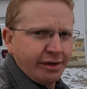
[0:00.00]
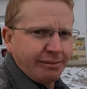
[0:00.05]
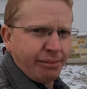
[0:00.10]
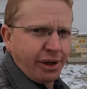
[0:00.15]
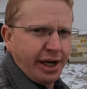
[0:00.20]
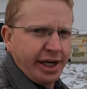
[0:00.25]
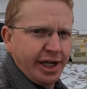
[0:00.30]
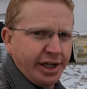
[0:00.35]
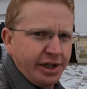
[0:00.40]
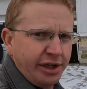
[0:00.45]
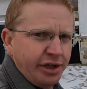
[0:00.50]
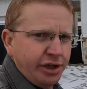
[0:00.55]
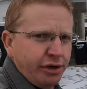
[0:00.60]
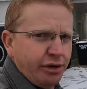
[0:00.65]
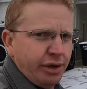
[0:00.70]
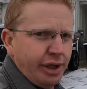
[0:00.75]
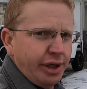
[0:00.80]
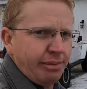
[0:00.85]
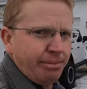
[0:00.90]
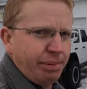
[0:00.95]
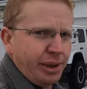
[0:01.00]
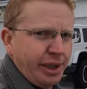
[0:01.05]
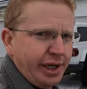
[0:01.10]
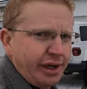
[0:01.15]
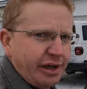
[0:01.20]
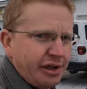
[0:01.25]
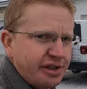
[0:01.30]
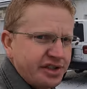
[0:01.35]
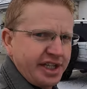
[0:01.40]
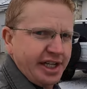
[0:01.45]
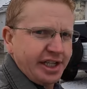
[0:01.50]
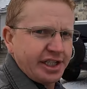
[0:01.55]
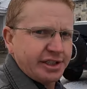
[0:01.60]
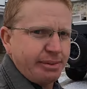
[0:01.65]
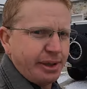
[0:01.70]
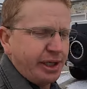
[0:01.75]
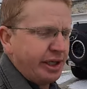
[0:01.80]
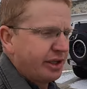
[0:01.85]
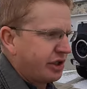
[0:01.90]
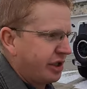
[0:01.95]
Brand new Polaris
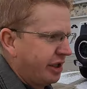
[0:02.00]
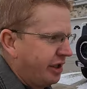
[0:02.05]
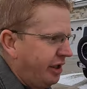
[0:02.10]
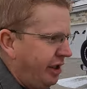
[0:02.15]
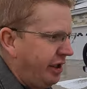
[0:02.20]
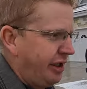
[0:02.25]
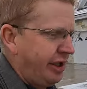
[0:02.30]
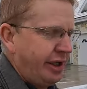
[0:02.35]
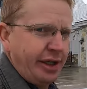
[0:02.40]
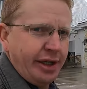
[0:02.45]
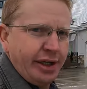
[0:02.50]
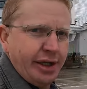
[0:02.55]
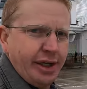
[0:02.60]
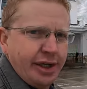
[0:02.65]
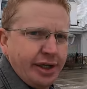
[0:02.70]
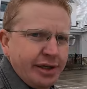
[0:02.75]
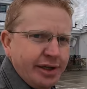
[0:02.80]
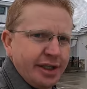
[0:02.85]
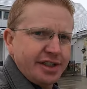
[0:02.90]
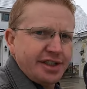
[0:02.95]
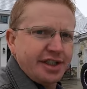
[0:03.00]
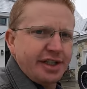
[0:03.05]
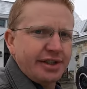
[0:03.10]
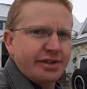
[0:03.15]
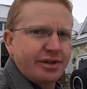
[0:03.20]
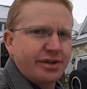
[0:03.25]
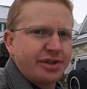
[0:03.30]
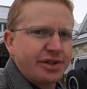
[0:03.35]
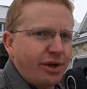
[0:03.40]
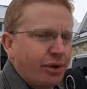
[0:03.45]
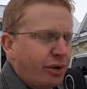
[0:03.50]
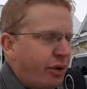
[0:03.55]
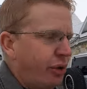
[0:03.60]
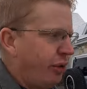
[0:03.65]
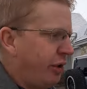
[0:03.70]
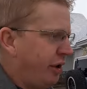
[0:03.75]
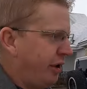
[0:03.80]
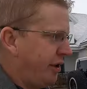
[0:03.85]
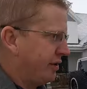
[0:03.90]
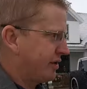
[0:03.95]
Expedition. These things are so
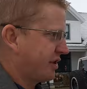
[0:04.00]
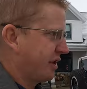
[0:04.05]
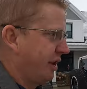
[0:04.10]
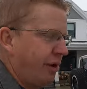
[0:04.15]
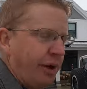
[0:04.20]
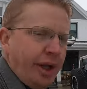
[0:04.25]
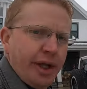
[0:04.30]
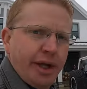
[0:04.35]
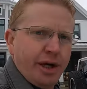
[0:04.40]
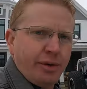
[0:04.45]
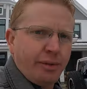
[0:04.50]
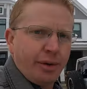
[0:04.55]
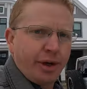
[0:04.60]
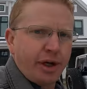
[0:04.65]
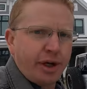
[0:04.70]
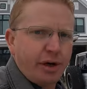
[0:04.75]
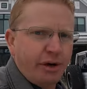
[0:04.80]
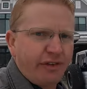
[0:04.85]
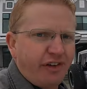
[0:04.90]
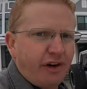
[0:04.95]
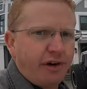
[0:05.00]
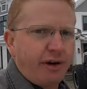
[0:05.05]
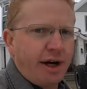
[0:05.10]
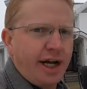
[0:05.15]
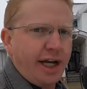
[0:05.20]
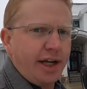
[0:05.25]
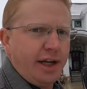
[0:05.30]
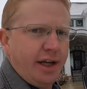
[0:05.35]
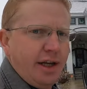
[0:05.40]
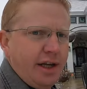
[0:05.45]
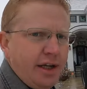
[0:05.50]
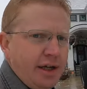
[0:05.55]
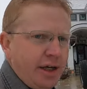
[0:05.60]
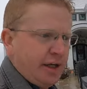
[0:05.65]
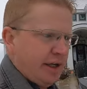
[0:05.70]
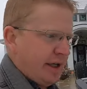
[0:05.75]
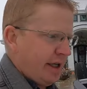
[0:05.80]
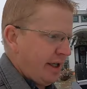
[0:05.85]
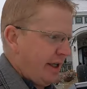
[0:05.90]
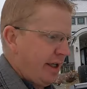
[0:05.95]
cool. So we're gonna go for a ride
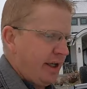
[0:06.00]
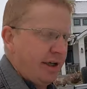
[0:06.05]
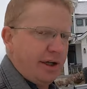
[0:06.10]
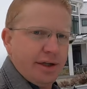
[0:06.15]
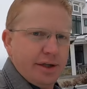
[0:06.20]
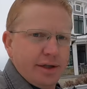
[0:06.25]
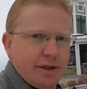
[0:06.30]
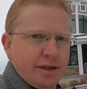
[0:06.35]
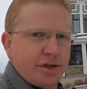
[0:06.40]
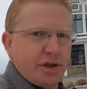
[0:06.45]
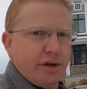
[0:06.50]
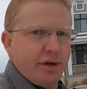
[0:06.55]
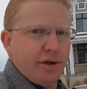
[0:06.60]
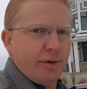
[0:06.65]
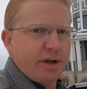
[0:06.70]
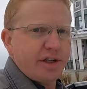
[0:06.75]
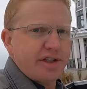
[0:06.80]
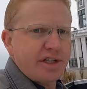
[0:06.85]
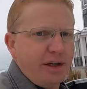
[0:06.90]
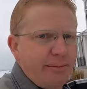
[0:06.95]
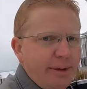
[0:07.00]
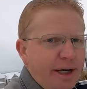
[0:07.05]
and then show you what it's all